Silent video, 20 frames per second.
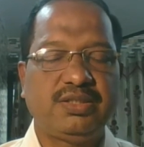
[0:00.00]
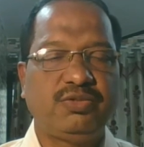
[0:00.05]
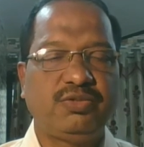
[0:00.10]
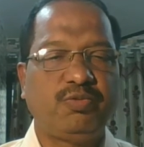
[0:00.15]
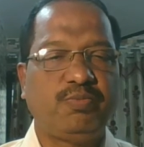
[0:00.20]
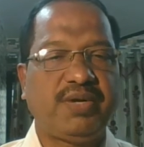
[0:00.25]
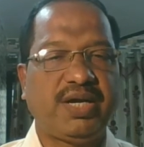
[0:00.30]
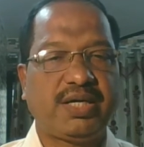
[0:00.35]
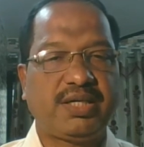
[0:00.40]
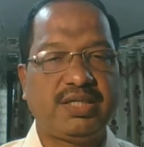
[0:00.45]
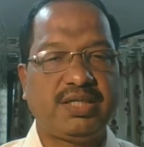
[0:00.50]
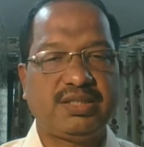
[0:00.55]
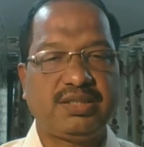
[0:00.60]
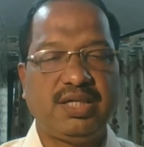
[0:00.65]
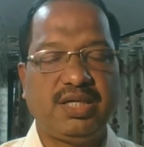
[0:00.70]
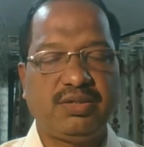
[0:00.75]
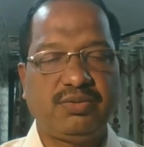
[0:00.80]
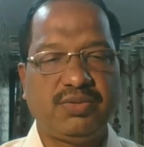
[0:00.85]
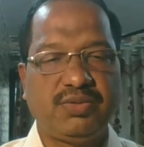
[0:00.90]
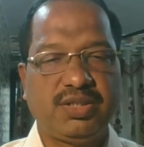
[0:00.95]
You practice
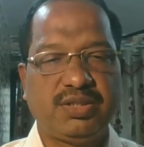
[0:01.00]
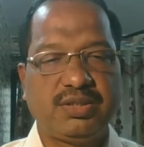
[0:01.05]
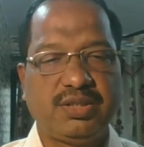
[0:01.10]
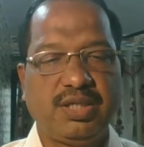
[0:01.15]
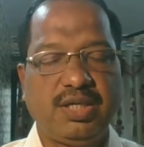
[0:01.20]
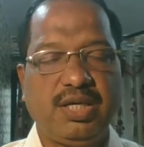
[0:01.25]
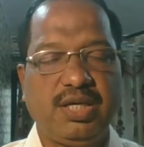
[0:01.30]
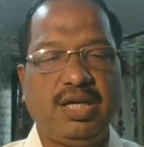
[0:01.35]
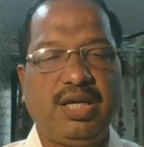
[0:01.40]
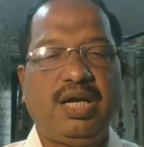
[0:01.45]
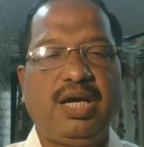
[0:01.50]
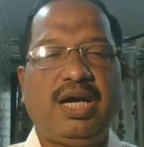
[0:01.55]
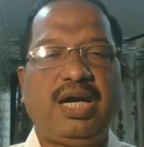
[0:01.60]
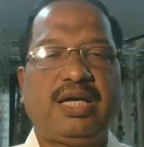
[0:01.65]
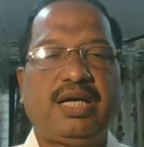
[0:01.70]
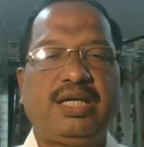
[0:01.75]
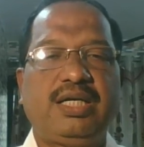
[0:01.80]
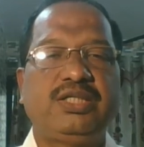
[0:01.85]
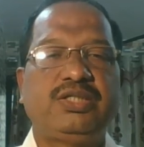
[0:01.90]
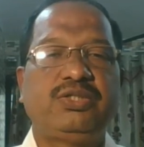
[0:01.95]
that once.
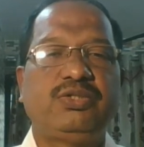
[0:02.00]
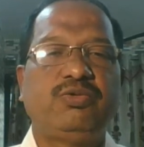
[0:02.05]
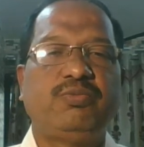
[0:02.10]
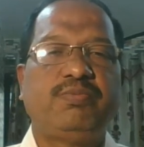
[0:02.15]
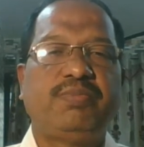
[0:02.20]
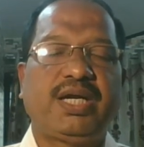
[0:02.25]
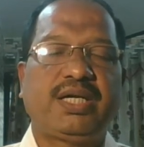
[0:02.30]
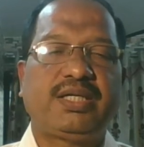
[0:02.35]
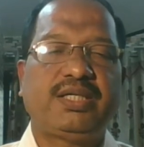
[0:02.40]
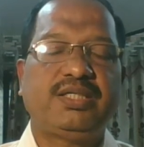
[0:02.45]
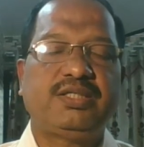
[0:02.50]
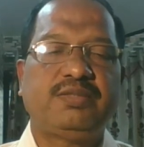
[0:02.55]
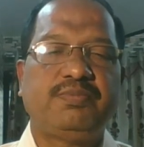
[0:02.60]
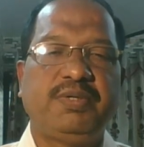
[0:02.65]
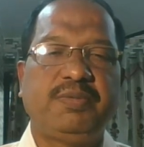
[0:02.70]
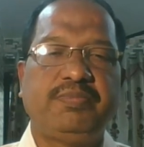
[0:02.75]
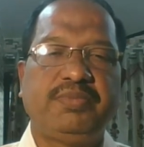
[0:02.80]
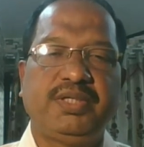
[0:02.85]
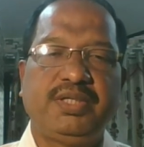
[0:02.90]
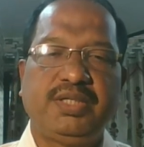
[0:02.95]
At least you practice
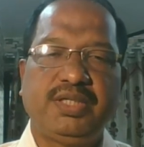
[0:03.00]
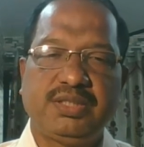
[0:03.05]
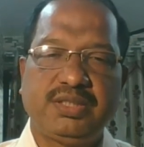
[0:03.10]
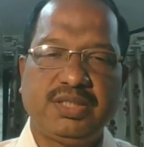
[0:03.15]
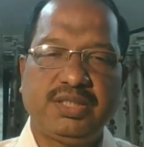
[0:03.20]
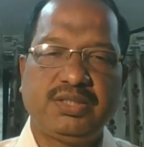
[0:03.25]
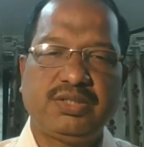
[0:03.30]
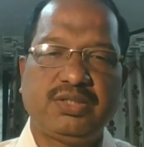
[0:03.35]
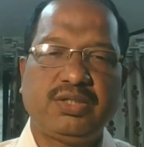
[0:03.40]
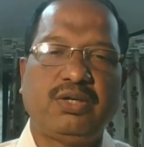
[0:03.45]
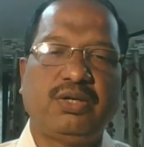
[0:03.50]
15 essays